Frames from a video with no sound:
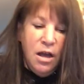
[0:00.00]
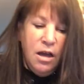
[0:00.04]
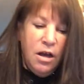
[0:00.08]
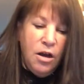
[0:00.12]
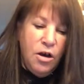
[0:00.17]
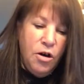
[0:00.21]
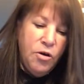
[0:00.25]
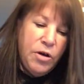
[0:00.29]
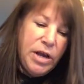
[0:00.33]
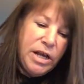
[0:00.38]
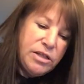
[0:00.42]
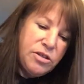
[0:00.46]

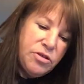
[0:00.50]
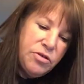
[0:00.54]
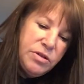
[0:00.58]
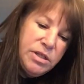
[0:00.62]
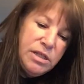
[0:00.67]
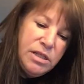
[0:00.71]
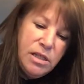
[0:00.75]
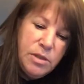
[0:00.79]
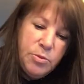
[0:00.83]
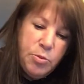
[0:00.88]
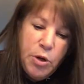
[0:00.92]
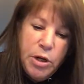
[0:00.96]
Okay, so this
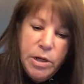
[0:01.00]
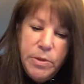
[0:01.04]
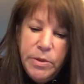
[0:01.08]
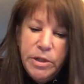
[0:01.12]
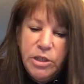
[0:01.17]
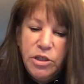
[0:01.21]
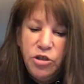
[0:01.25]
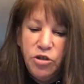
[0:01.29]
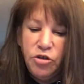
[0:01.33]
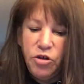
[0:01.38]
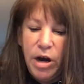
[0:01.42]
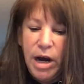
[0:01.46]
is pretty
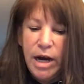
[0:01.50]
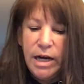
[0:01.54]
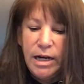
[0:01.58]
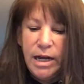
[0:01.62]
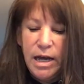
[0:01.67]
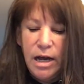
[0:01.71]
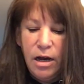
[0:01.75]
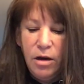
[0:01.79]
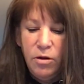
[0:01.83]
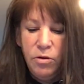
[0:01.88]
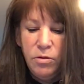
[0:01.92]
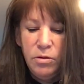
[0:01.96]
much dry
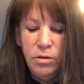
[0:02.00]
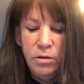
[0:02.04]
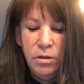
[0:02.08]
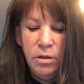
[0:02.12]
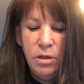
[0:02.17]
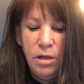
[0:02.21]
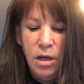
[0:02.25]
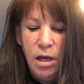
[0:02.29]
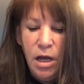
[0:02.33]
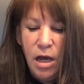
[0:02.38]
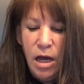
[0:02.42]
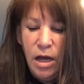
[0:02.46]
now.
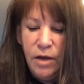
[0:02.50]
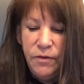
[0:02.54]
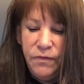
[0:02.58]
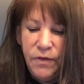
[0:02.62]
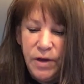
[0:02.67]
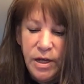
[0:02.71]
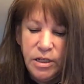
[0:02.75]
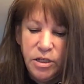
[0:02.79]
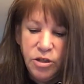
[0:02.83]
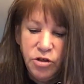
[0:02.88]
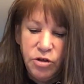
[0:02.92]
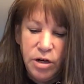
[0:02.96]
I
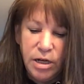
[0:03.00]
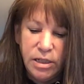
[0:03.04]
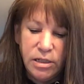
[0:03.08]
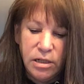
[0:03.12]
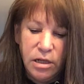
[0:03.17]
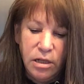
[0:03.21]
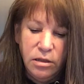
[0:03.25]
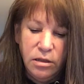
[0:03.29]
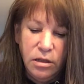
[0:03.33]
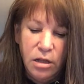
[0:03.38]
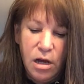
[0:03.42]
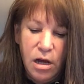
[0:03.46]
find it dries
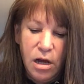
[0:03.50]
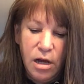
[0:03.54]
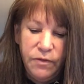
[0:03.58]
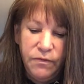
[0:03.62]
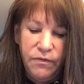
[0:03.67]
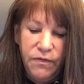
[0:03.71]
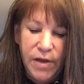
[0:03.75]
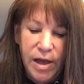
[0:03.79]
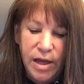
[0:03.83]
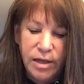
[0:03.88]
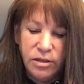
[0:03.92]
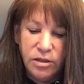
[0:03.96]
a lot
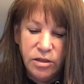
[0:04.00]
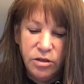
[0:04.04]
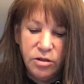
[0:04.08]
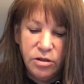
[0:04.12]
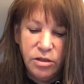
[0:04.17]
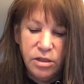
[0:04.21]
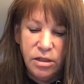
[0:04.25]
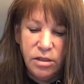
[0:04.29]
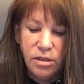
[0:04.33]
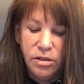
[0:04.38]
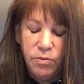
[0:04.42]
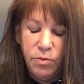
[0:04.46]
faster
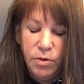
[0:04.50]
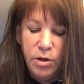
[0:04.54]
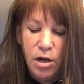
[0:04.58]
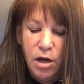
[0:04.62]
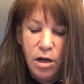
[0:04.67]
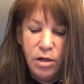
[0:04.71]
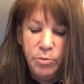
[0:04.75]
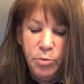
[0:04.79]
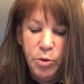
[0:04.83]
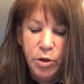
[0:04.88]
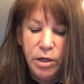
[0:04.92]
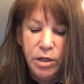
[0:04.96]
since we're not
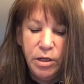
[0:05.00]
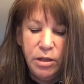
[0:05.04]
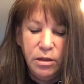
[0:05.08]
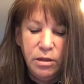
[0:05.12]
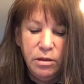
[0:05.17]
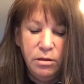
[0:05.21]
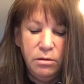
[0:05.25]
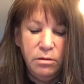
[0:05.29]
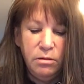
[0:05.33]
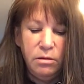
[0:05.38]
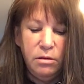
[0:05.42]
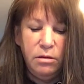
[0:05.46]
putting
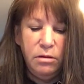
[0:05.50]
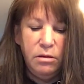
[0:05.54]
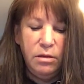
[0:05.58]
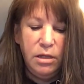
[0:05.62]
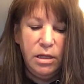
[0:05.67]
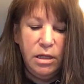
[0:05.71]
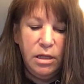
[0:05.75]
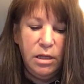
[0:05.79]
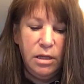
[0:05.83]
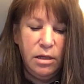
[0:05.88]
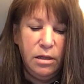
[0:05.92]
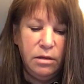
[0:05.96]

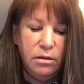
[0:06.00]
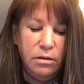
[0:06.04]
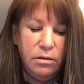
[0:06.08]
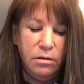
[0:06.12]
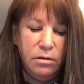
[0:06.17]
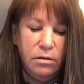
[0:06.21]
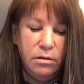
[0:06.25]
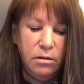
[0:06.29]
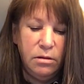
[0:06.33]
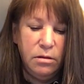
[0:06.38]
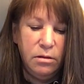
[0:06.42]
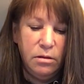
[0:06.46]
the
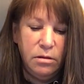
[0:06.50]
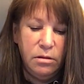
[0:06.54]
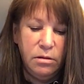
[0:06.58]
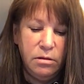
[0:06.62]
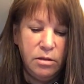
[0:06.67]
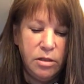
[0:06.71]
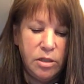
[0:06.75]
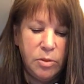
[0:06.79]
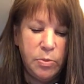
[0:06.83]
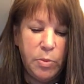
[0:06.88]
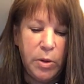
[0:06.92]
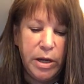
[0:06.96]

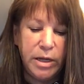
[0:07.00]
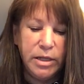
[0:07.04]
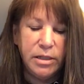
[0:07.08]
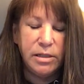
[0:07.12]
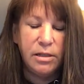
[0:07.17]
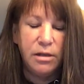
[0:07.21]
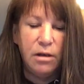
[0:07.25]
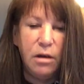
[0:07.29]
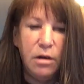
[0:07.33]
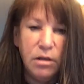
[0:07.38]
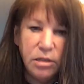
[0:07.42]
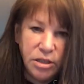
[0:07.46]
spice
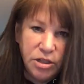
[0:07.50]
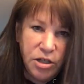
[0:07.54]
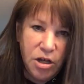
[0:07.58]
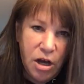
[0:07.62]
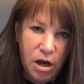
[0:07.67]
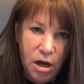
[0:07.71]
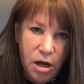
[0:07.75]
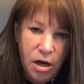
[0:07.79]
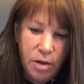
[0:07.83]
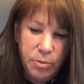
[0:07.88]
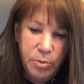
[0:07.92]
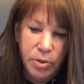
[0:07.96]
on
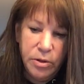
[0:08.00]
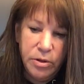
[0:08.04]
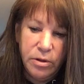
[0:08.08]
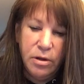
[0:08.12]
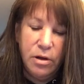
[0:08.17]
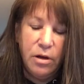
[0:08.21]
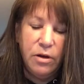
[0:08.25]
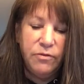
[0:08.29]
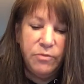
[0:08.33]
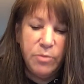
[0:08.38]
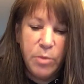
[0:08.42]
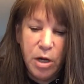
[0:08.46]
top
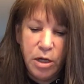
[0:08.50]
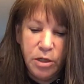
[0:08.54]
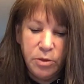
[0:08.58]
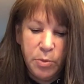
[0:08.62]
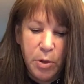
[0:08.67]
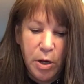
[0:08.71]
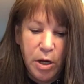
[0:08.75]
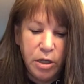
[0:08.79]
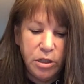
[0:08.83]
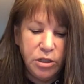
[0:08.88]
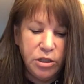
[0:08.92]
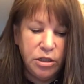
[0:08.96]
of Mod
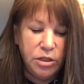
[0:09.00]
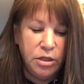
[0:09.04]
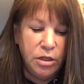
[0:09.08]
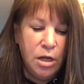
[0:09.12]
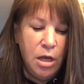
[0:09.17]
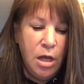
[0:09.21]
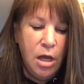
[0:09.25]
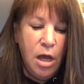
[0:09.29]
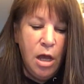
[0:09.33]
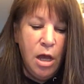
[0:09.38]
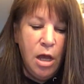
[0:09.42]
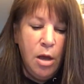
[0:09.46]
Podge.
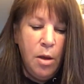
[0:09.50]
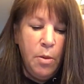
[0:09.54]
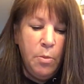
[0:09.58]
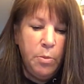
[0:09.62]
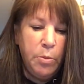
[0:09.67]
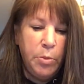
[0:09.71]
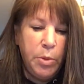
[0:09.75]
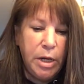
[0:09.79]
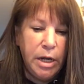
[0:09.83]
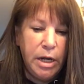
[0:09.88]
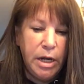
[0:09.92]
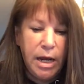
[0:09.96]

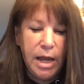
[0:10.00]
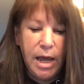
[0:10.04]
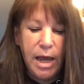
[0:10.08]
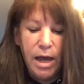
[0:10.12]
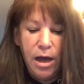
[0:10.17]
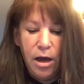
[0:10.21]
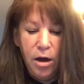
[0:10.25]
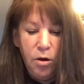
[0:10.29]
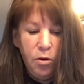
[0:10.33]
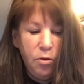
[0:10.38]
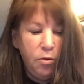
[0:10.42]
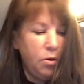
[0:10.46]
But
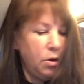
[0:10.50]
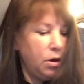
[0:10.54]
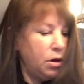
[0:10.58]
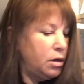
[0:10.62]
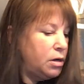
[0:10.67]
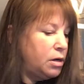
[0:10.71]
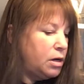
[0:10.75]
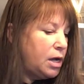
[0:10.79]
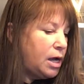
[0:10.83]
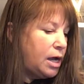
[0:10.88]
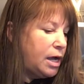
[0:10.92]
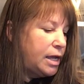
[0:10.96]
now
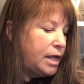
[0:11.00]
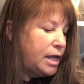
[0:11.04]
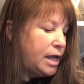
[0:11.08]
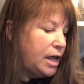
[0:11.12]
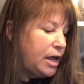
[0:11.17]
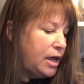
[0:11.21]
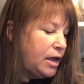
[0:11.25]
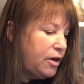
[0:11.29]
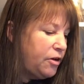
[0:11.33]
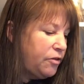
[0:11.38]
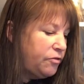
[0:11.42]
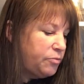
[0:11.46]
I
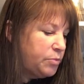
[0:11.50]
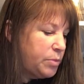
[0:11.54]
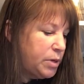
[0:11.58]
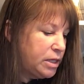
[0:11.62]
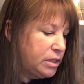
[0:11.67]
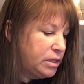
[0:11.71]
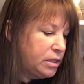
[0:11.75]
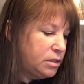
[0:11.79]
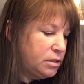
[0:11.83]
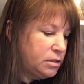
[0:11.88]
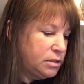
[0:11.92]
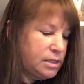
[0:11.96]
have my
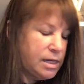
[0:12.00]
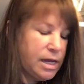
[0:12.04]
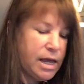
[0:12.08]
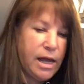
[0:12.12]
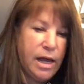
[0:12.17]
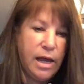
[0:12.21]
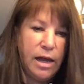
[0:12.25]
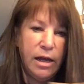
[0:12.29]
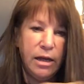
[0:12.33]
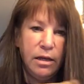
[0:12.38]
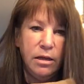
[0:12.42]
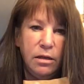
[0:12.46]
little
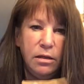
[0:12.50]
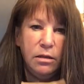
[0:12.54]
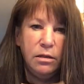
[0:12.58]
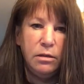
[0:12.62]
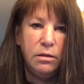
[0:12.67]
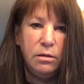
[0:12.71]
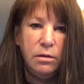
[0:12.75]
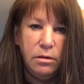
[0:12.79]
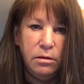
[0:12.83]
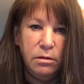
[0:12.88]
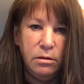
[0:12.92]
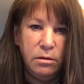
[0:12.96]
tag
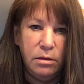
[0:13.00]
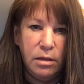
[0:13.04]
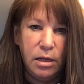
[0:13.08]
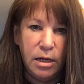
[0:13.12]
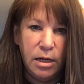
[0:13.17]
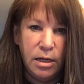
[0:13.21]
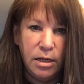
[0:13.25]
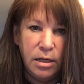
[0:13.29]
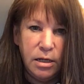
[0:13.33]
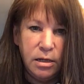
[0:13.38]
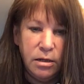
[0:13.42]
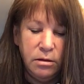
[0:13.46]
that
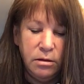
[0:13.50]
I